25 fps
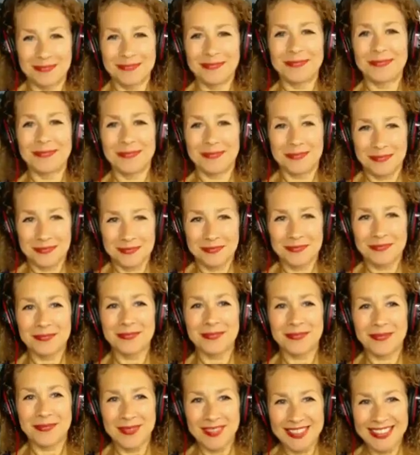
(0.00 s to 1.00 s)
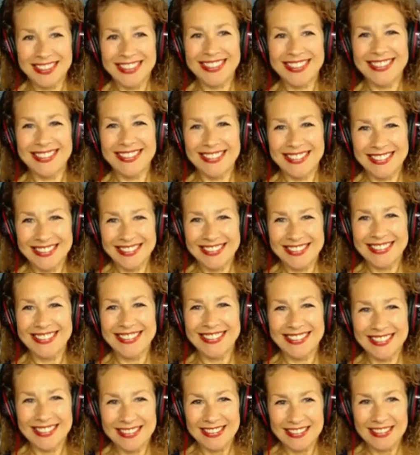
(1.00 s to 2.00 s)
all that hocus pocus has a
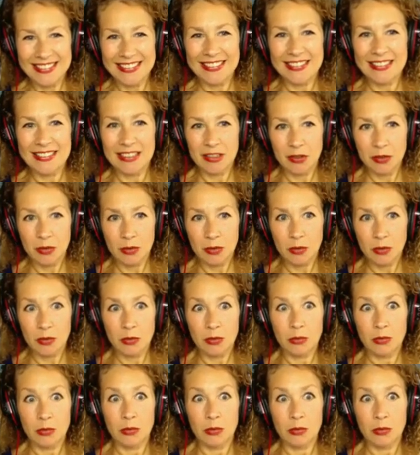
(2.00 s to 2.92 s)
way of drawing you.